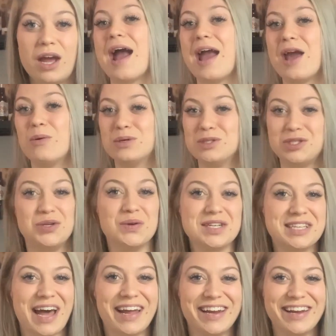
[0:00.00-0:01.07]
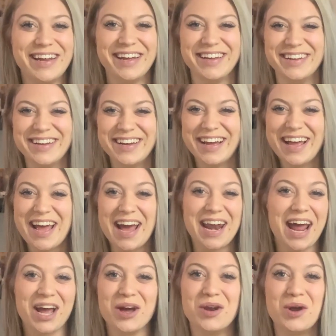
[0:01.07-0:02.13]
I was too excited and
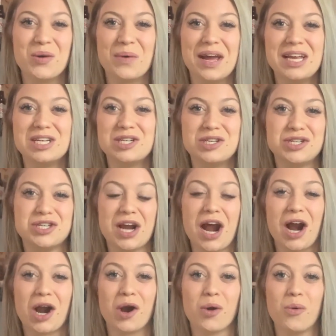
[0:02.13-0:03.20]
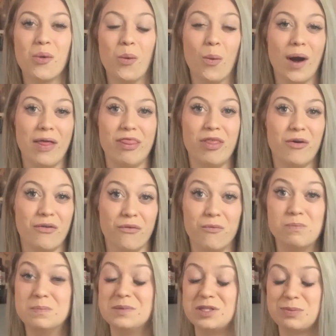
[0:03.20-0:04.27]
I couldn't wait to share what the
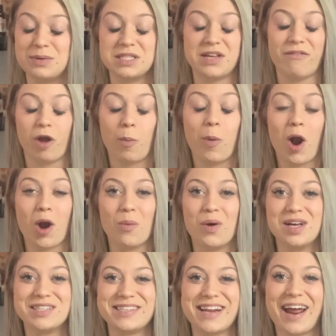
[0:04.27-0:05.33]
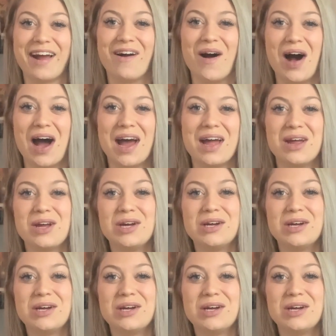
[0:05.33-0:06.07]
specific part was that I got.